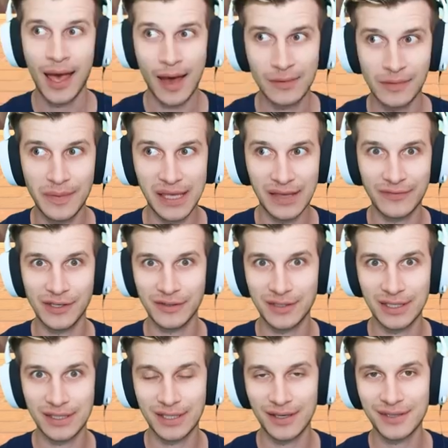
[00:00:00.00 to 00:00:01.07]
going to be giving you
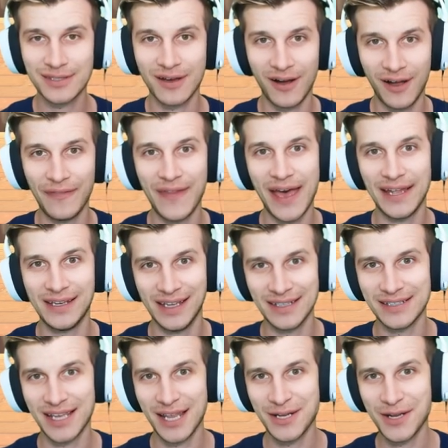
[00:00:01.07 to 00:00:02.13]
details on that
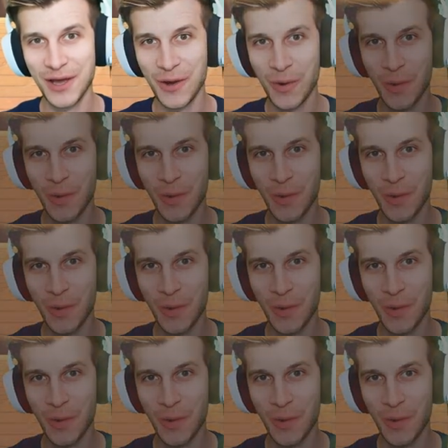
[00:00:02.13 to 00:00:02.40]
Nintendo